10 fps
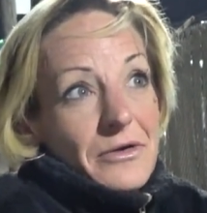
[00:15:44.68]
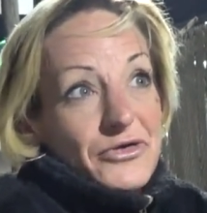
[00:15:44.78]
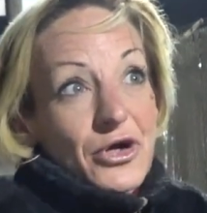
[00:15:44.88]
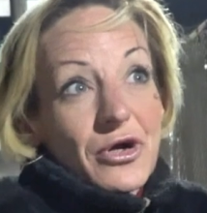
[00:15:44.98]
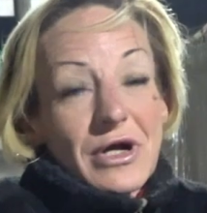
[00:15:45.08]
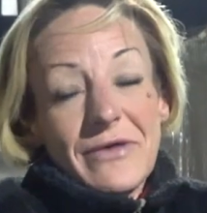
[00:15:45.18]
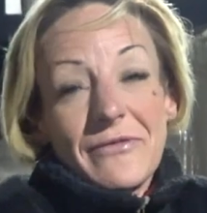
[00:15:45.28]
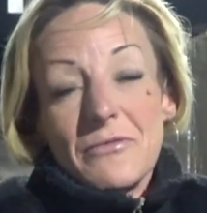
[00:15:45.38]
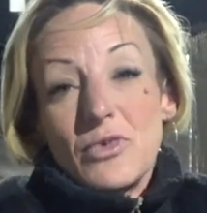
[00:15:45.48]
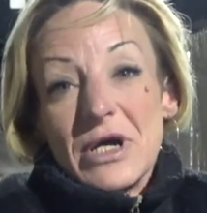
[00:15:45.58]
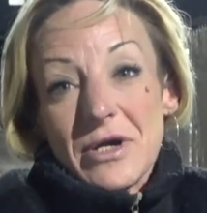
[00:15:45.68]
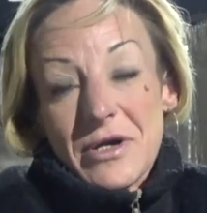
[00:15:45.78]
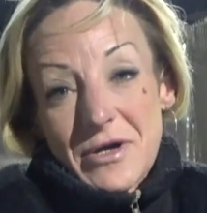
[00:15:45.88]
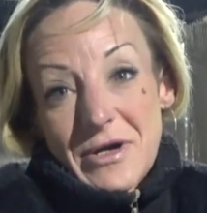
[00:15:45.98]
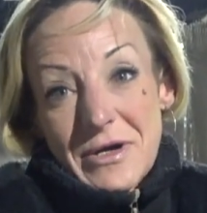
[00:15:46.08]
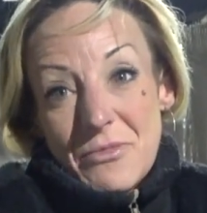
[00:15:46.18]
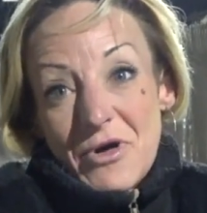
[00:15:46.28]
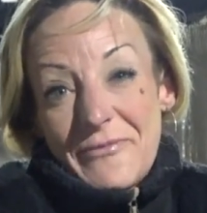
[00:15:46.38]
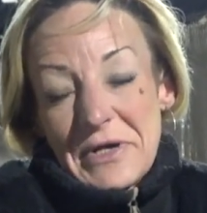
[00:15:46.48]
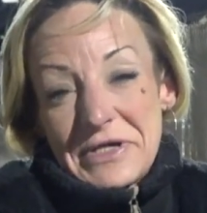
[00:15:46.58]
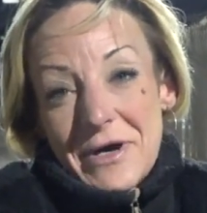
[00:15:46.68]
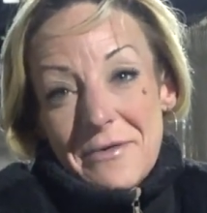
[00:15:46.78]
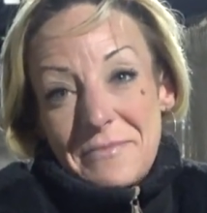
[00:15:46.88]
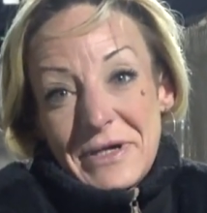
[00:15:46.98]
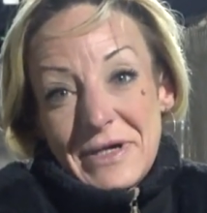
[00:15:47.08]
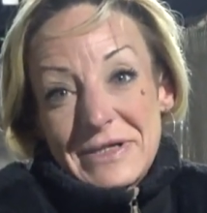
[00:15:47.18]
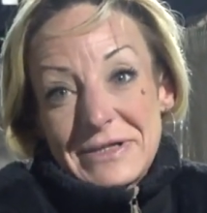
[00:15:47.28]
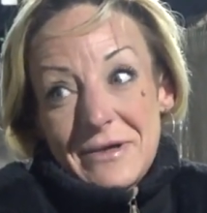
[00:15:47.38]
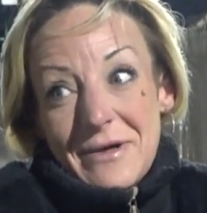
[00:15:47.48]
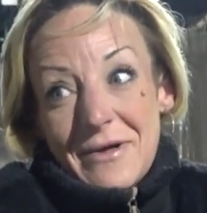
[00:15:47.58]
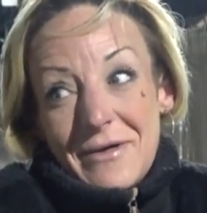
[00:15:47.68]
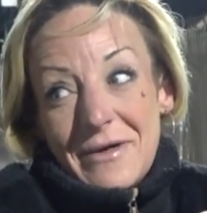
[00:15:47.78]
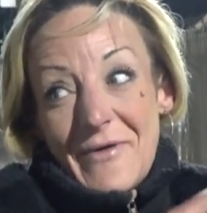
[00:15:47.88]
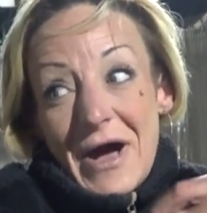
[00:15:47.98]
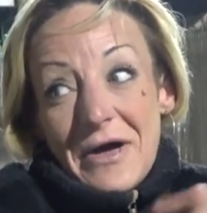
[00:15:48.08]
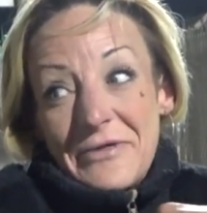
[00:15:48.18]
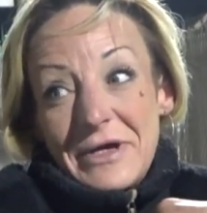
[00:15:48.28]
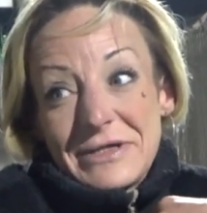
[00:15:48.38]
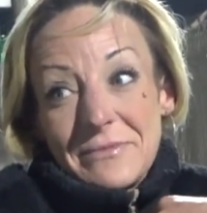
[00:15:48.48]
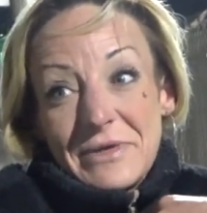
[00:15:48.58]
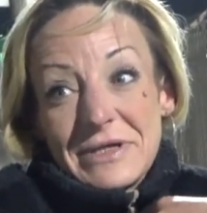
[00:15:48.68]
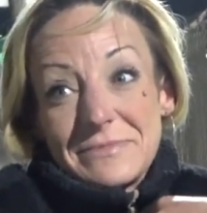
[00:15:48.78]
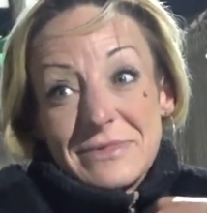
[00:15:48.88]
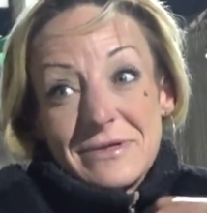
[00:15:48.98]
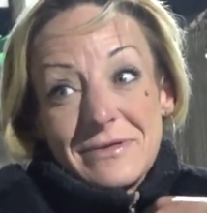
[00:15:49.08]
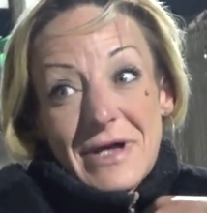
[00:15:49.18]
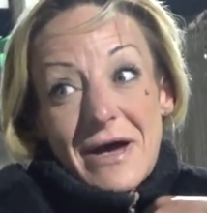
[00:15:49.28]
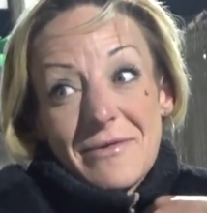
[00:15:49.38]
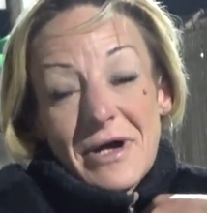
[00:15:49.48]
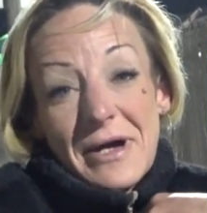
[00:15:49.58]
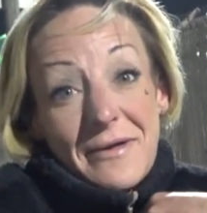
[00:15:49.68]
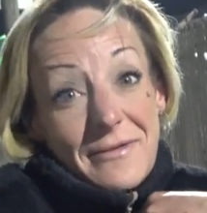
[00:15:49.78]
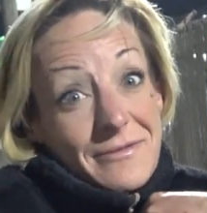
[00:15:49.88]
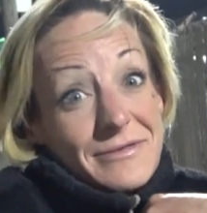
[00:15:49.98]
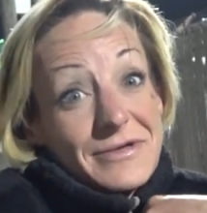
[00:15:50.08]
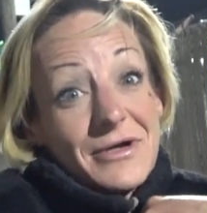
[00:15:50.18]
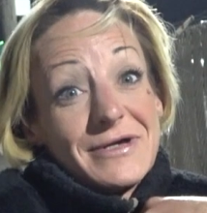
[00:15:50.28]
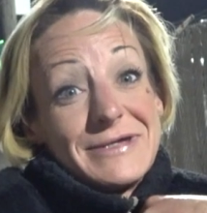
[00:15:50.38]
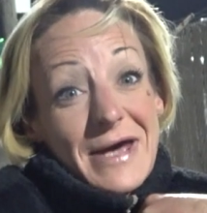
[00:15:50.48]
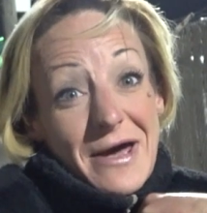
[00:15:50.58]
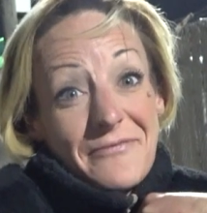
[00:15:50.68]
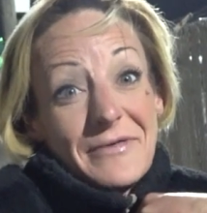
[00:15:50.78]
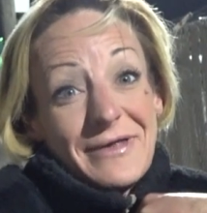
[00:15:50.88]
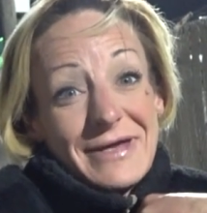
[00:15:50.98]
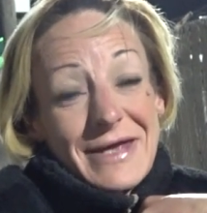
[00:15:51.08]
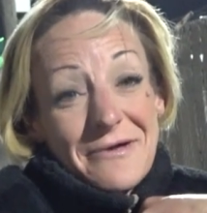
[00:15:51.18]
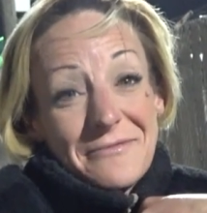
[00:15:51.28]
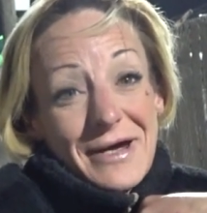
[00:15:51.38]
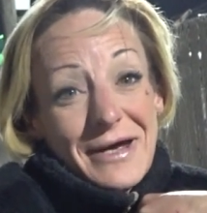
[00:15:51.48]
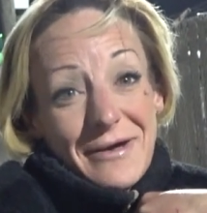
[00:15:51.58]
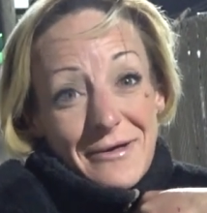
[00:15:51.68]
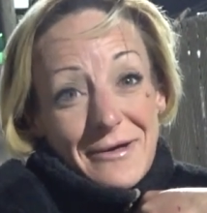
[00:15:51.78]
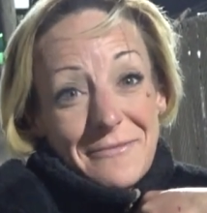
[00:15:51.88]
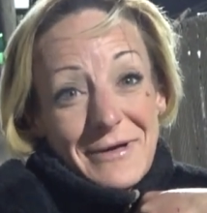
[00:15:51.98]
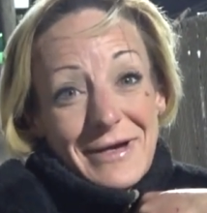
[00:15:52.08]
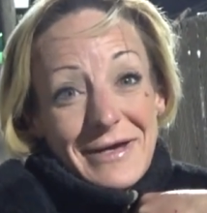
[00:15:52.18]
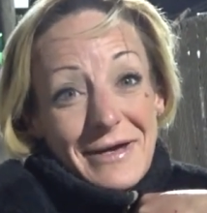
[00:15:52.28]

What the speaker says: They're even weirder and more fucked up because if I think somebody's not right, they're definitely not right. You know what I mean?